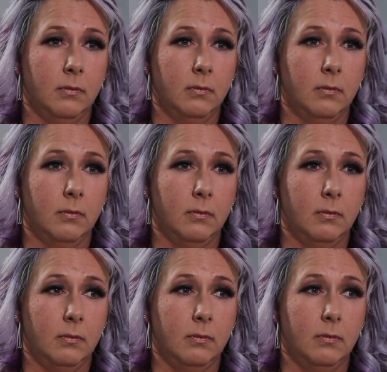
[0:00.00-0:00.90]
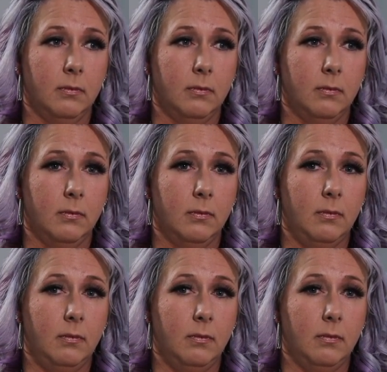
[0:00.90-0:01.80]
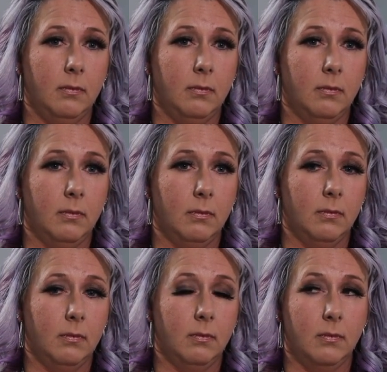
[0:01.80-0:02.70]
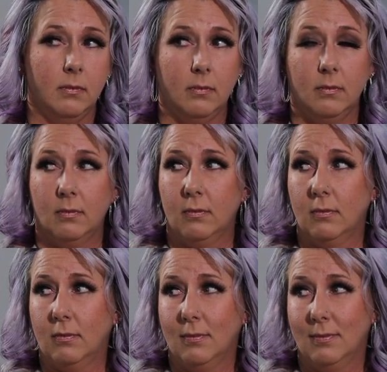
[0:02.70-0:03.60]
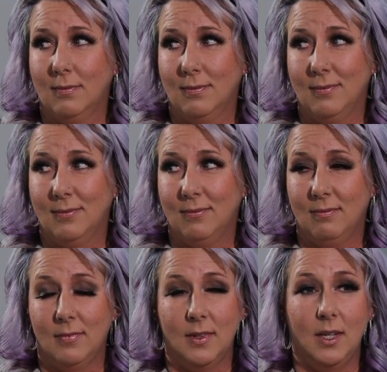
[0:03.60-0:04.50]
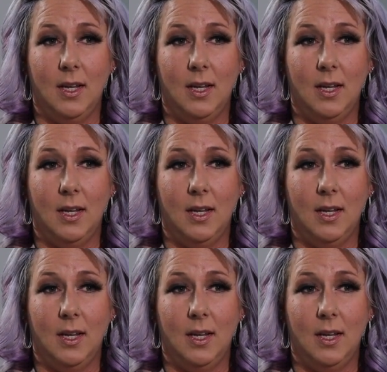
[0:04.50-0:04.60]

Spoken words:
(no one is talking)